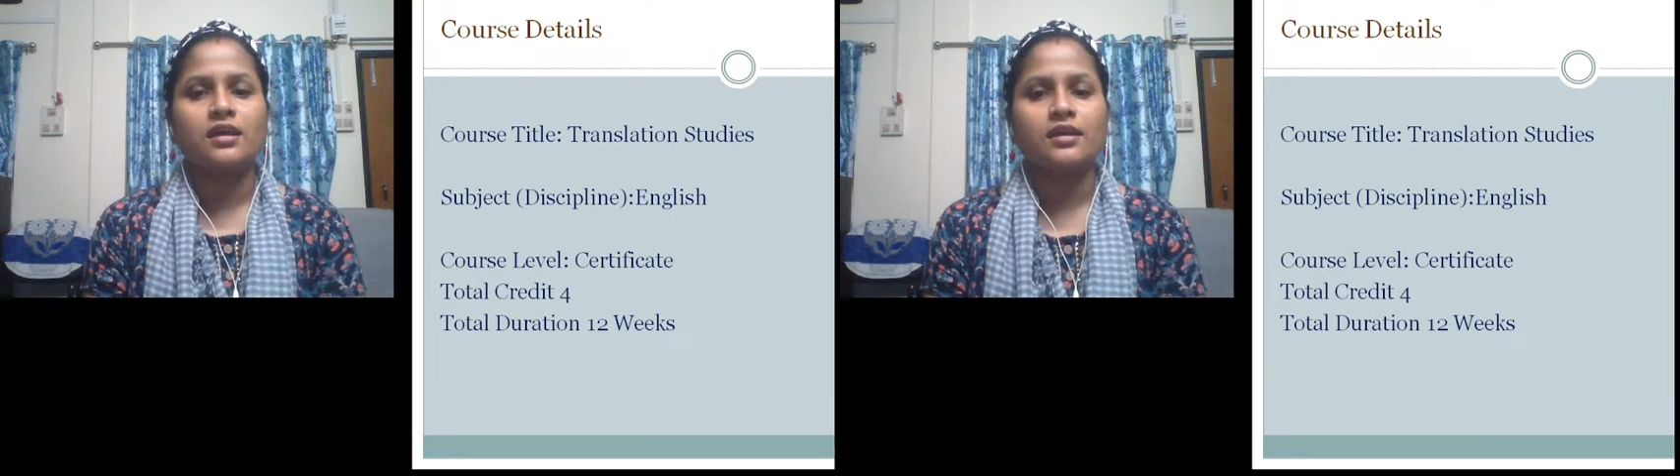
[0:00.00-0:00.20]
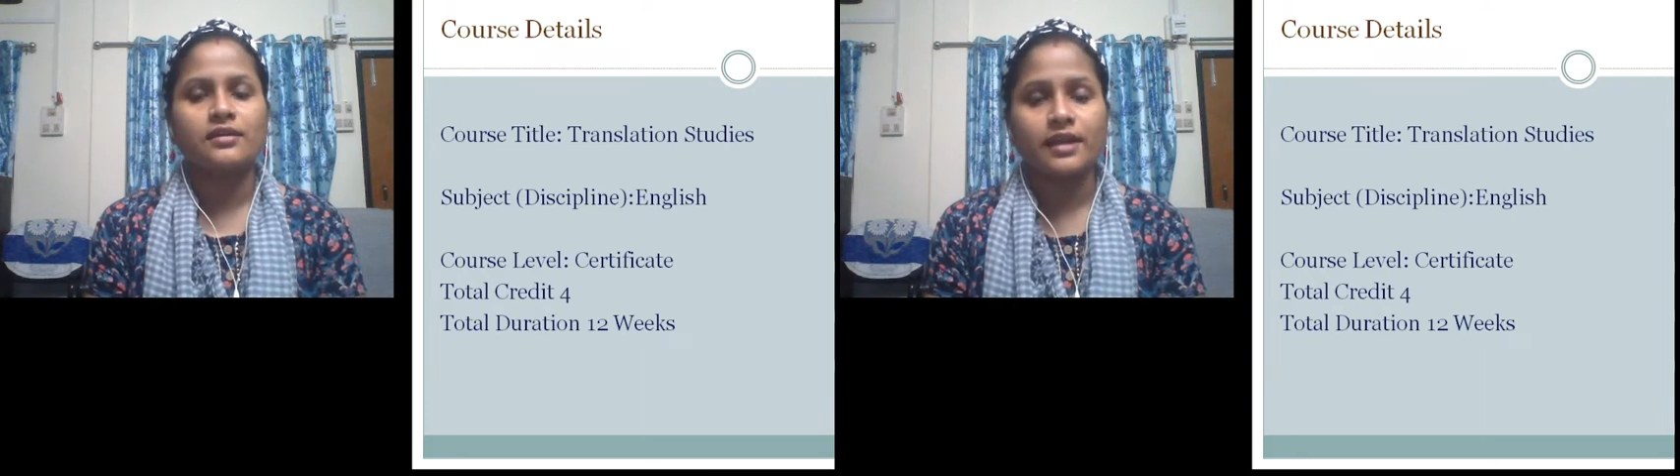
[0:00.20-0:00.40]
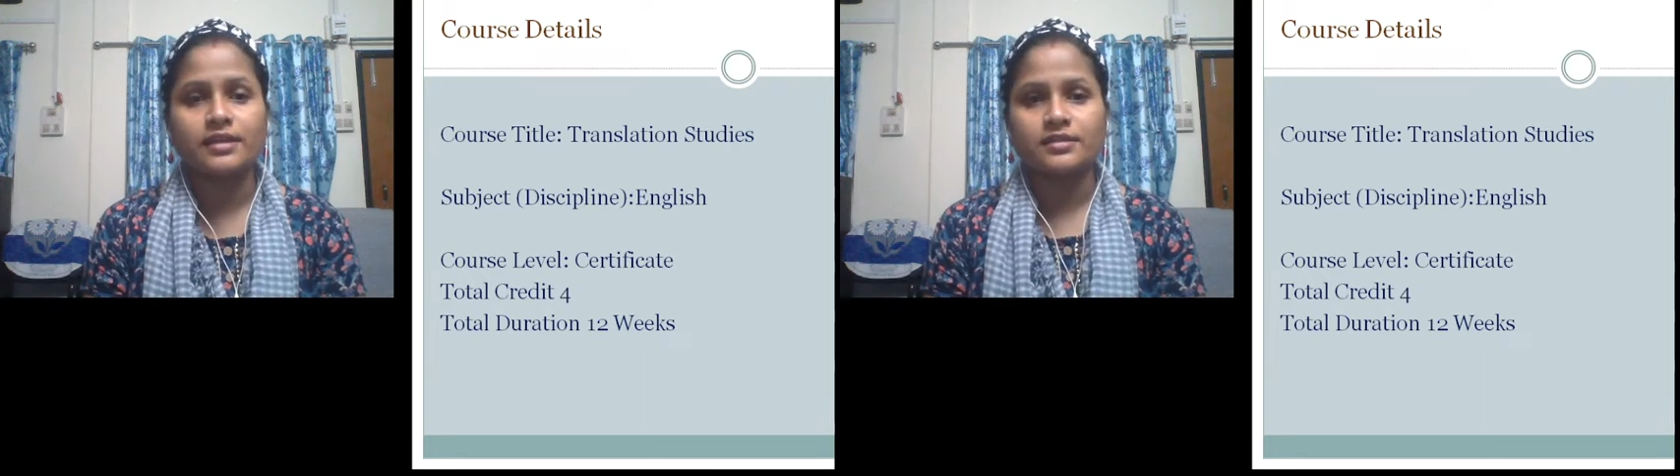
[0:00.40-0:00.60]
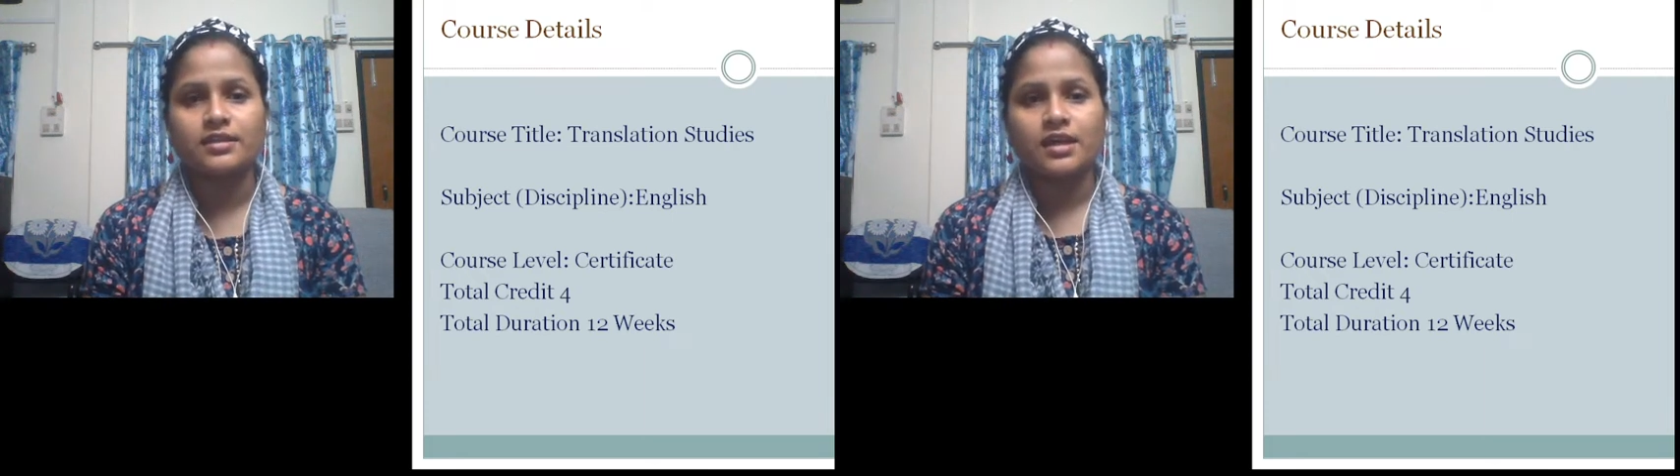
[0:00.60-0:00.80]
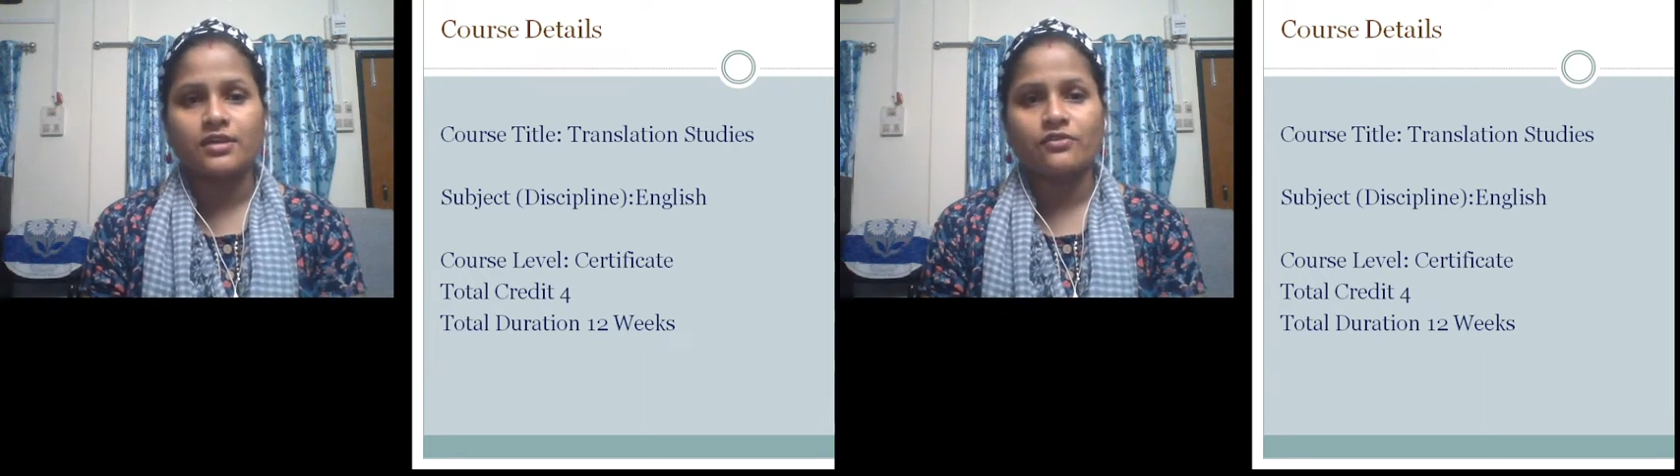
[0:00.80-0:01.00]
credit
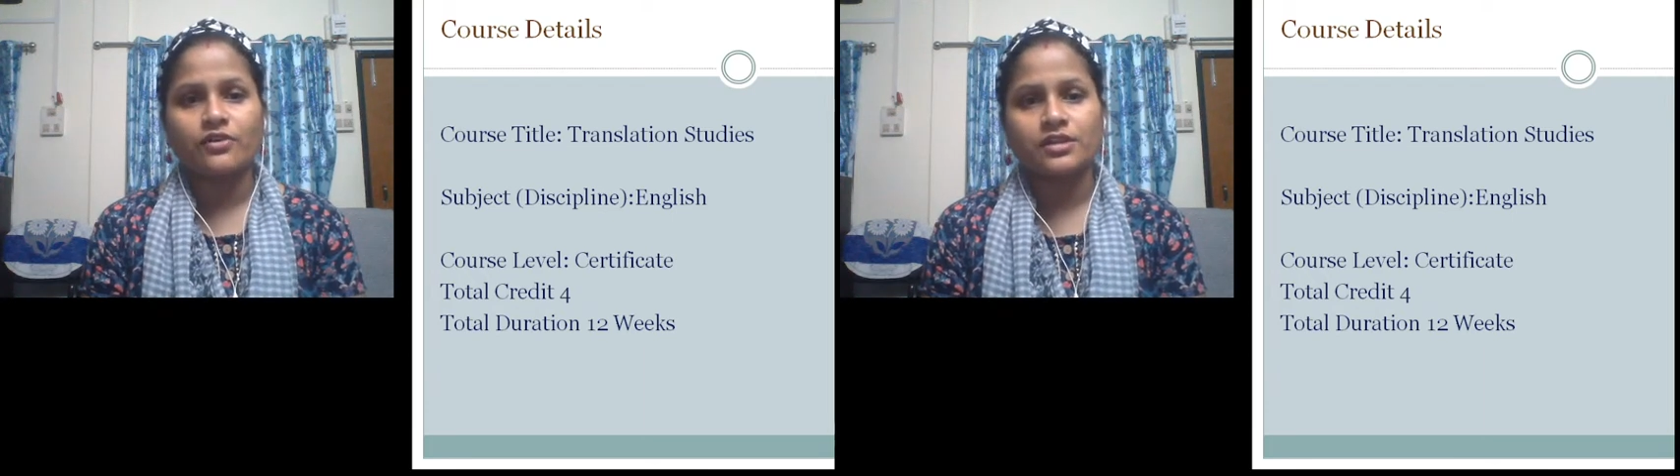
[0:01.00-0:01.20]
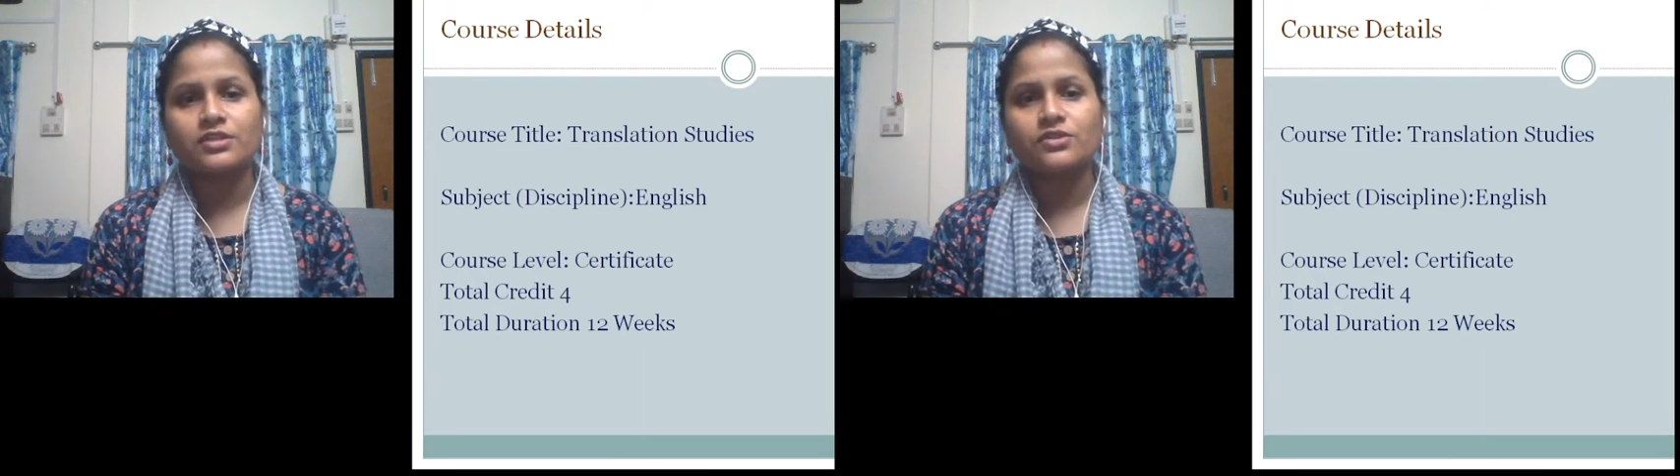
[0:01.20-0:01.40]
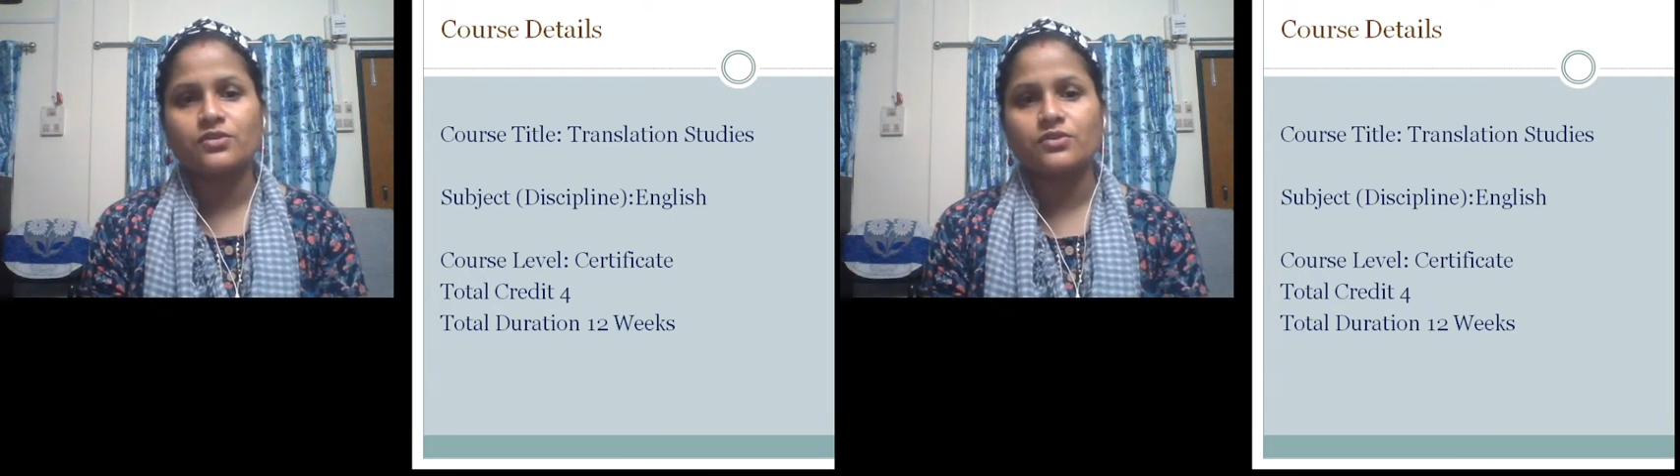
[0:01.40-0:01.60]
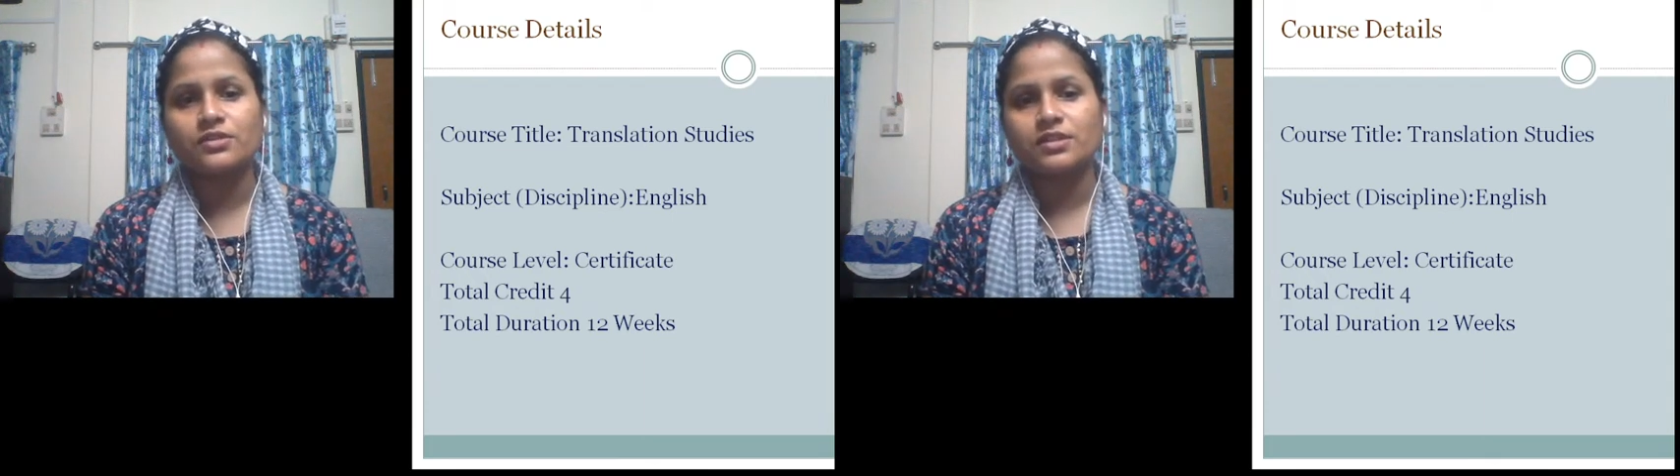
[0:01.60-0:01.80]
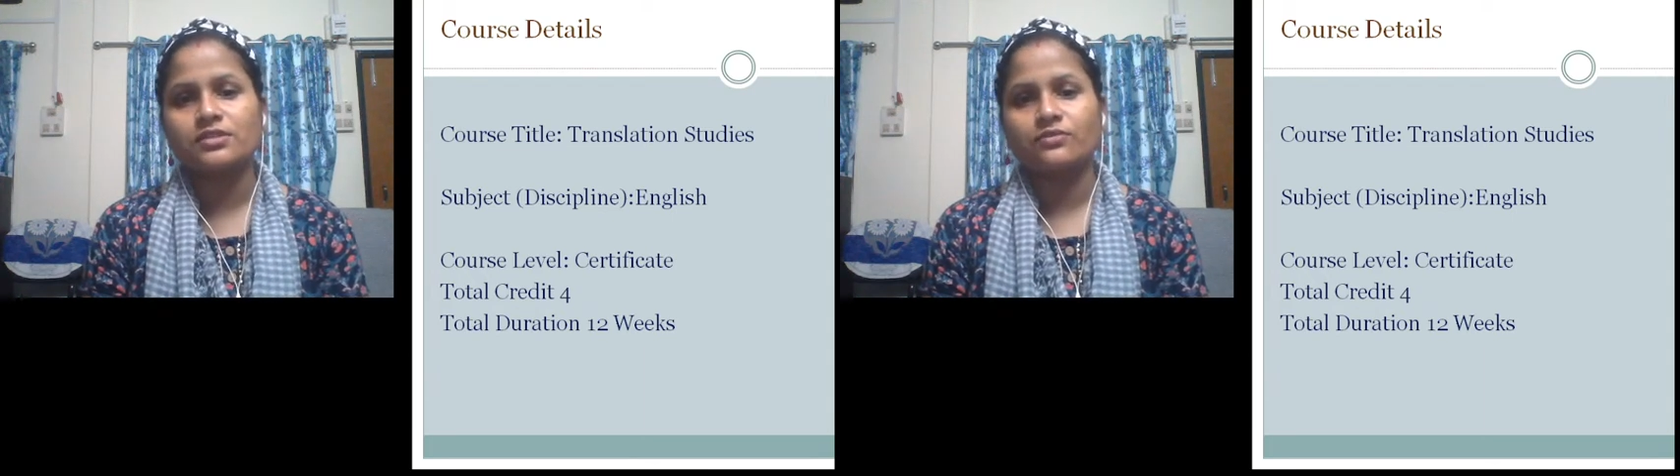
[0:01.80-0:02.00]
for this course
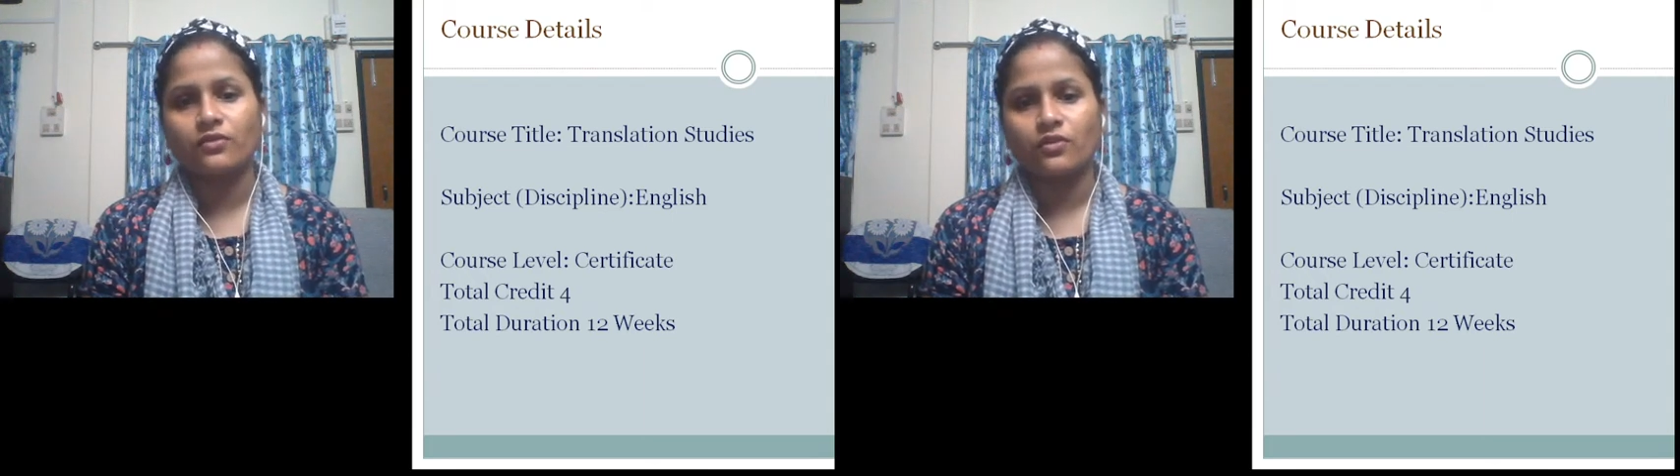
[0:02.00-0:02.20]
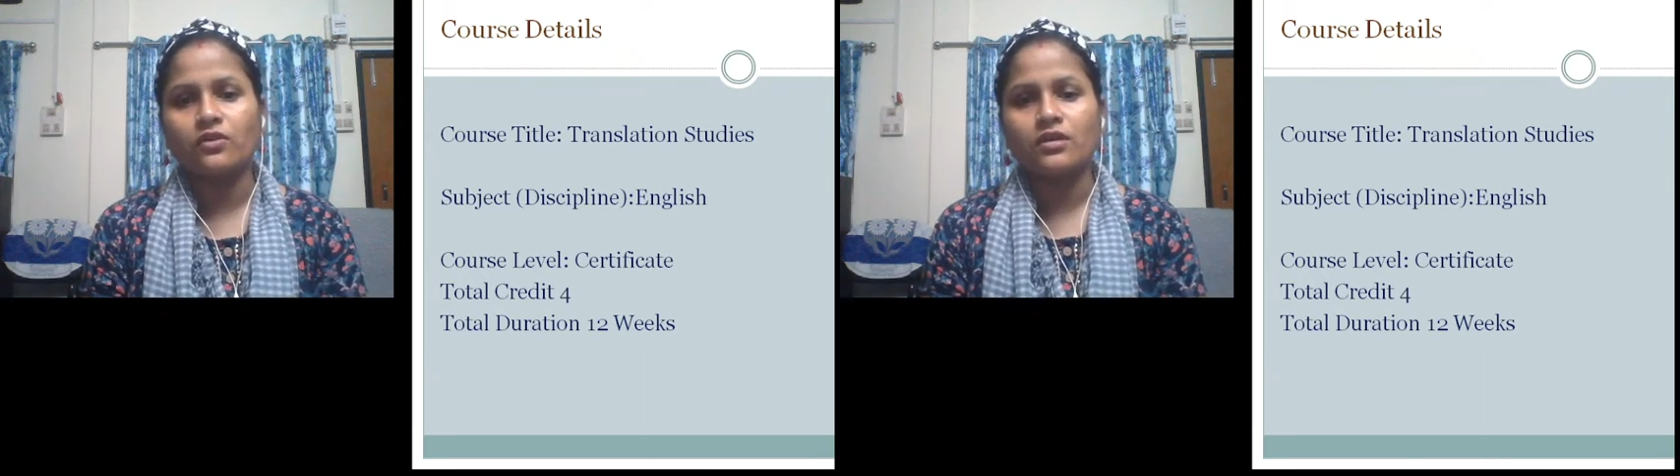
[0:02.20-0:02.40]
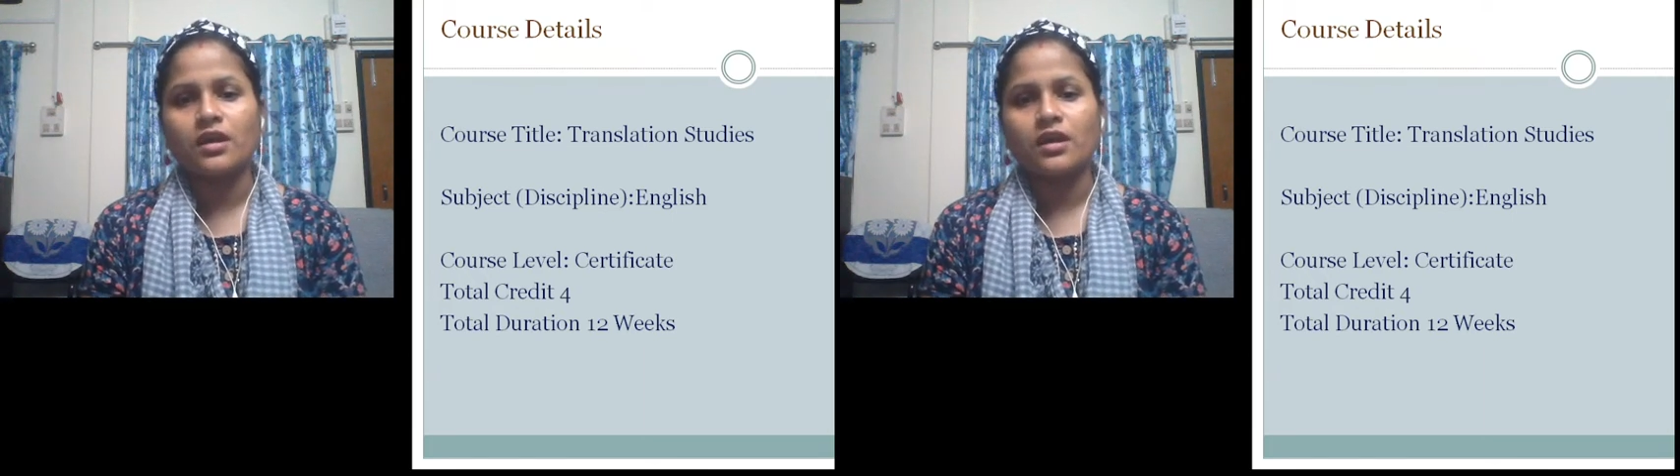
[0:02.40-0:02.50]
is 4,